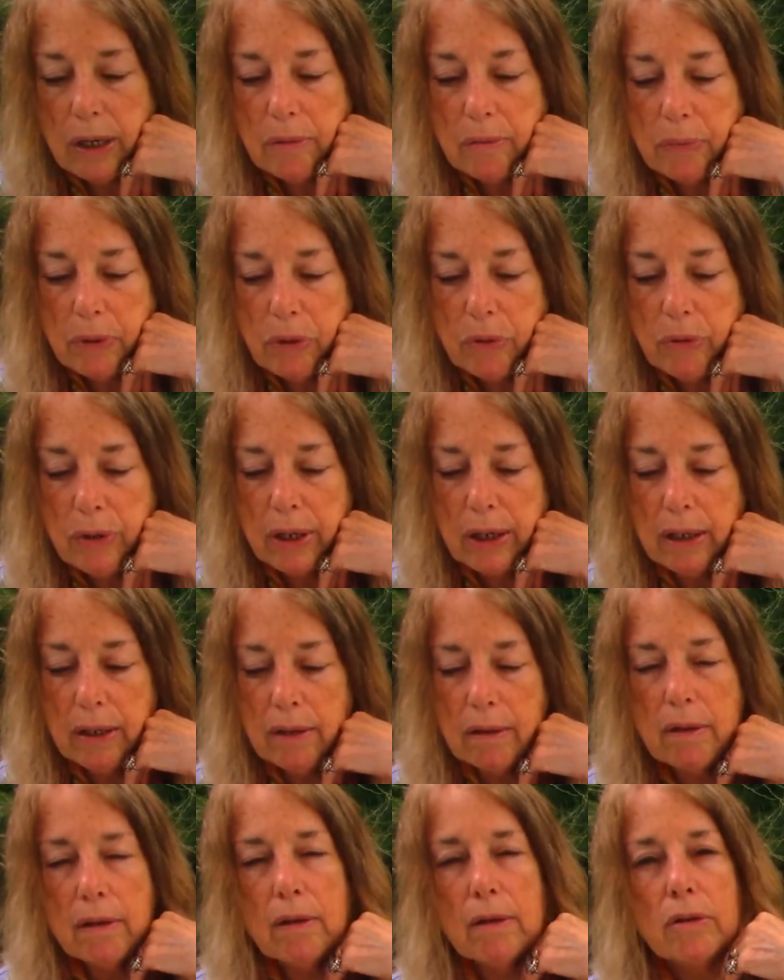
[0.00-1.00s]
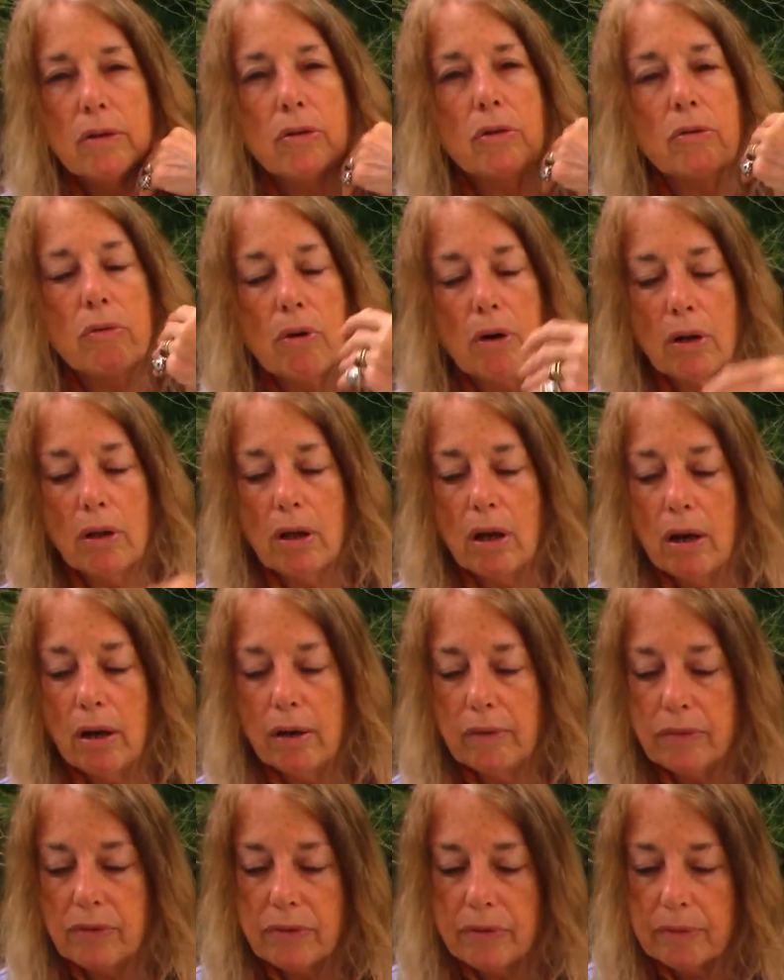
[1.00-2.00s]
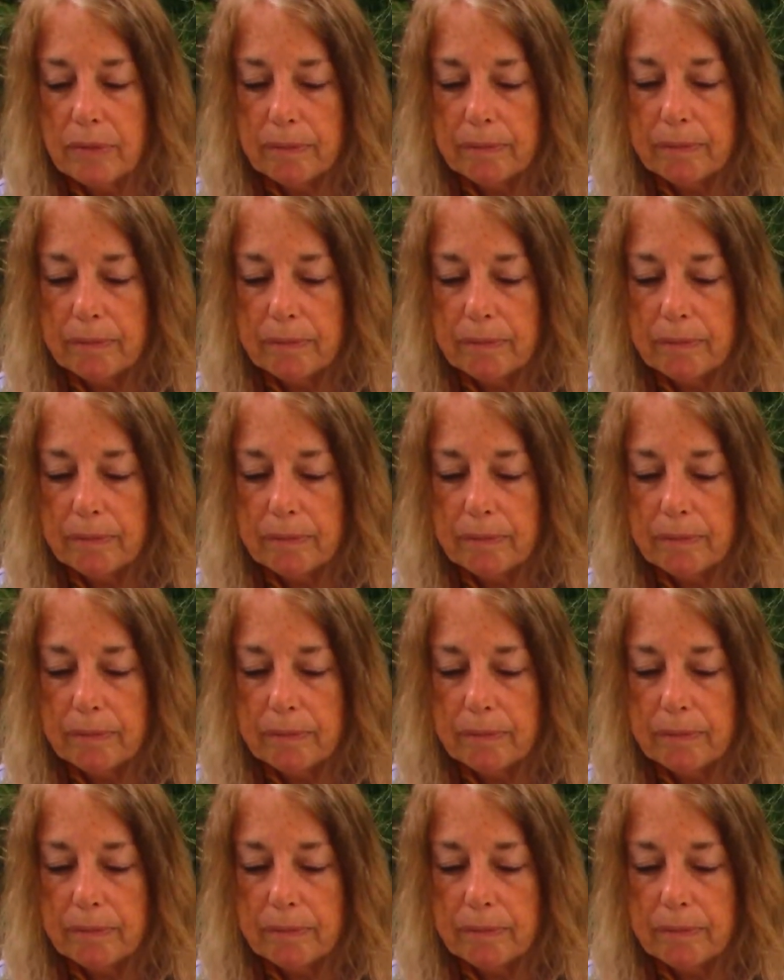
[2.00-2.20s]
and beauty to our lives.